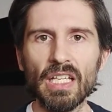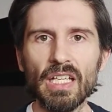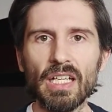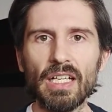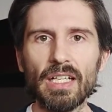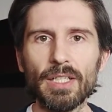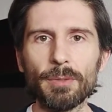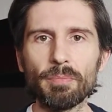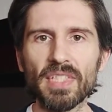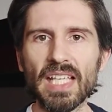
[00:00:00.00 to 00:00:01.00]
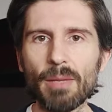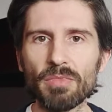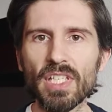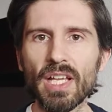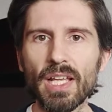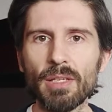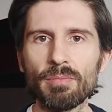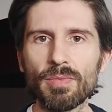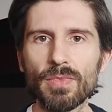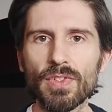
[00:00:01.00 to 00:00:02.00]

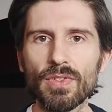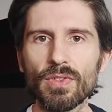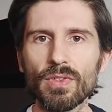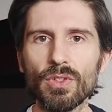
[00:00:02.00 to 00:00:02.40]
sometimes